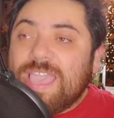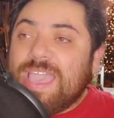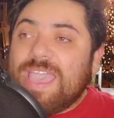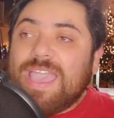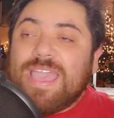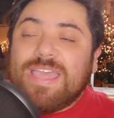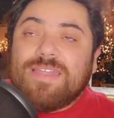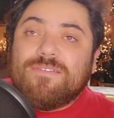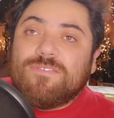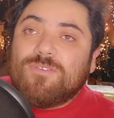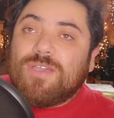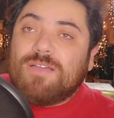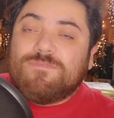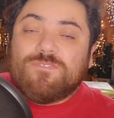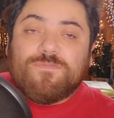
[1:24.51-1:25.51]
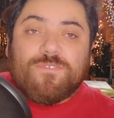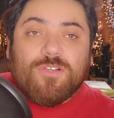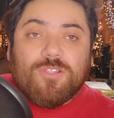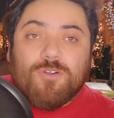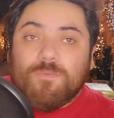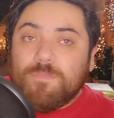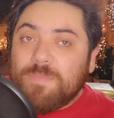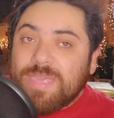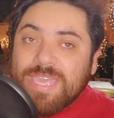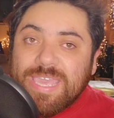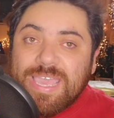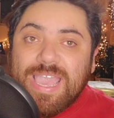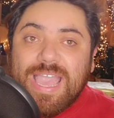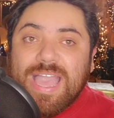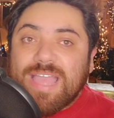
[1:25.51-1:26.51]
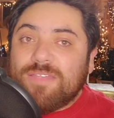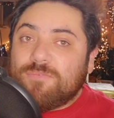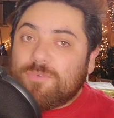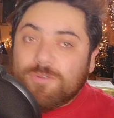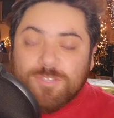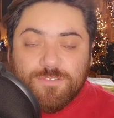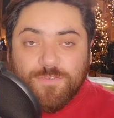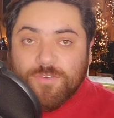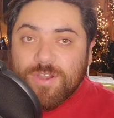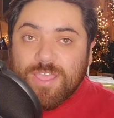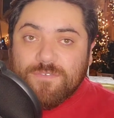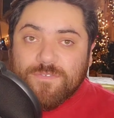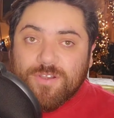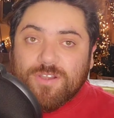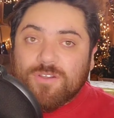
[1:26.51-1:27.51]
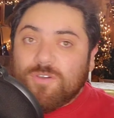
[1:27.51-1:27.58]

and you have to follow me and Rose Forever.